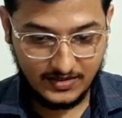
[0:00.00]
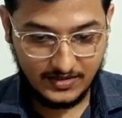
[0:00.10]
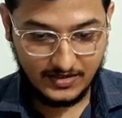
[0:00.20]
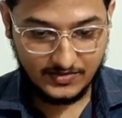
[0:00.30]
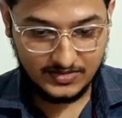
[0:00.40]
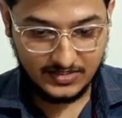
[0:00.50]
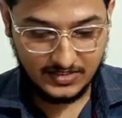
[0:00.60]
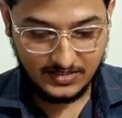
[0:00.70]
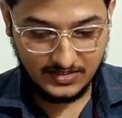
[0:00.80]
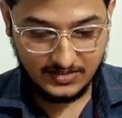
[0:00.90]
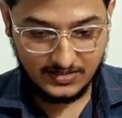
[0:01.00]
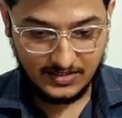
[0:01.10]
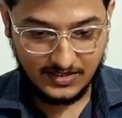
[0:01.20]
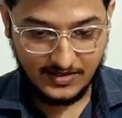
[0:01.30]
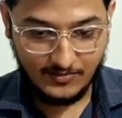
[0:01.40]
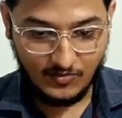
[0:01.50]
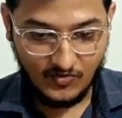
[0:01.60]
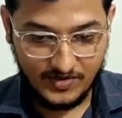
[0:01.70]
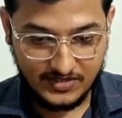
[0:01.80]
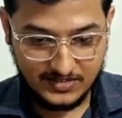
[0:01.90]
Here you see that I am
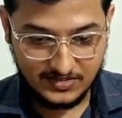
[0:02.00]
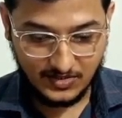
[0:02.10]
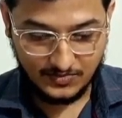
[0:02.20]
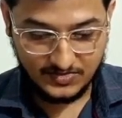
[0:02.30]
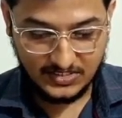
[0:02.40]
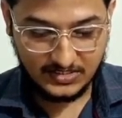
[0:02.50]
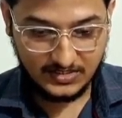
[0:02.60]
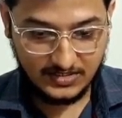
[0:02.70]
moving this object.